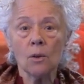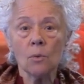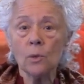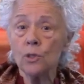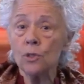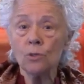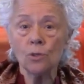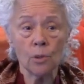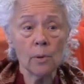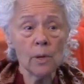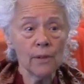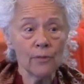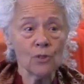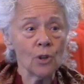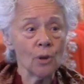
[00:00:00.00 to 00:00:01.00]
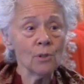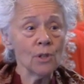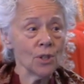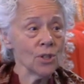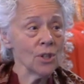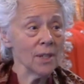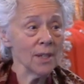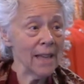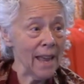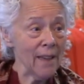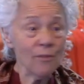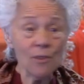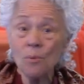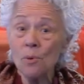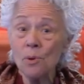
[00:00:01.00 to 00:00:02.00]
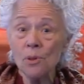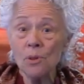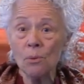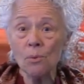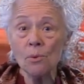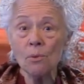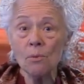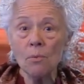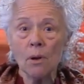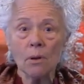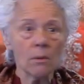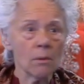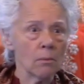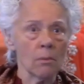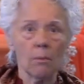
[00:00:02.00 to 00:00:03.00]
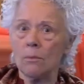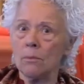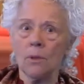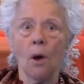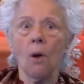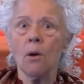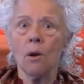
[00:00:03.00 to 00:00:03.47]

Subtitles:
would you do it if Jyotish and Devi were in the room? No.